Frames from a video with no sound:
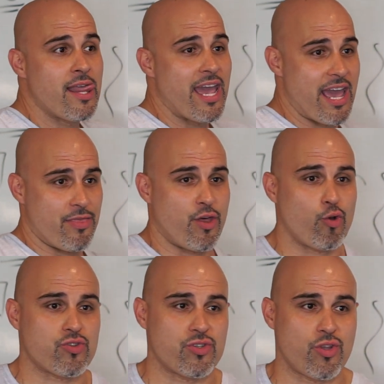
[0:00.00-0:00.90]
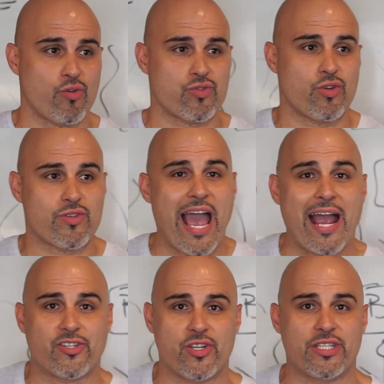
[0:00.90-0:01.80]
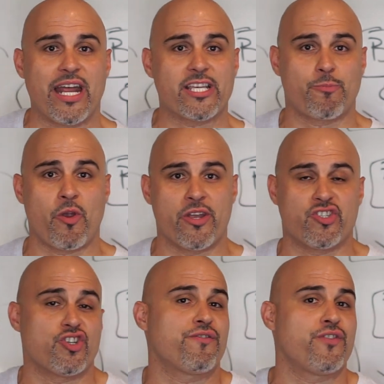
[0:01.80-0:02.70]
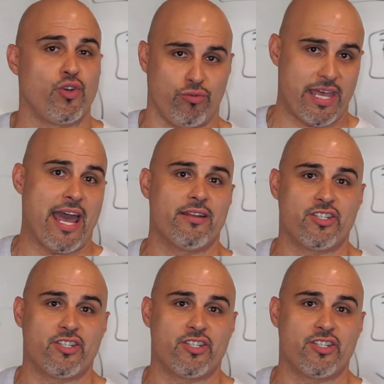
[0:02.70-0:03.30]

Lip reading: And those actions that I experienced just fueled that,